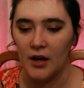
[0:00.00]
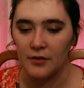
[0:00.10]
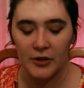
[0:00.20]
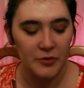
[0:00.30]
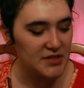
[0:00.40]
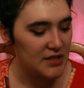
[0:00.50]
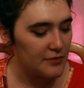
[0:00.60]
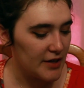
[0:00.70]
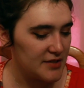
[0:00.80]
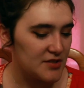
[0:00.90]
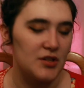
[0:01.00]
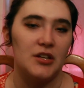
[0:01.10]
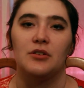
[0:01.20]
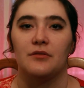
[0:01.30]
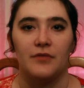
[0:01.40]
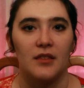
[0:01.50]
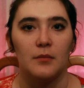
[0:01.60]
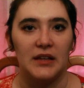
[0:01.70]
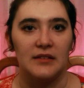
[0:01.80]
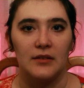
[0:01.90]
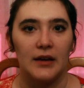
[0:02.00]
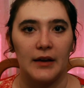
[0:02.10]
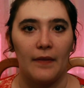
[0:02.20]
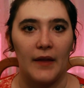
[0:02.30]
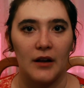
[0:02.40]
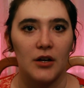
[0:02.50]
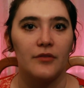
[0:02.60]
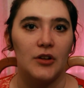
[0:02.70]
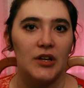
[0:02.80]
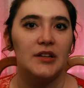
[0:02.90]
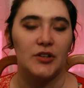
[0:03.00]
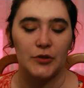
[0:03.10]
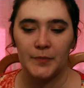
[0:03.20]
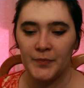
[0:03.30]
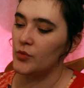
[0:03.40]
frequency device so that you can find them easily again later if you need to.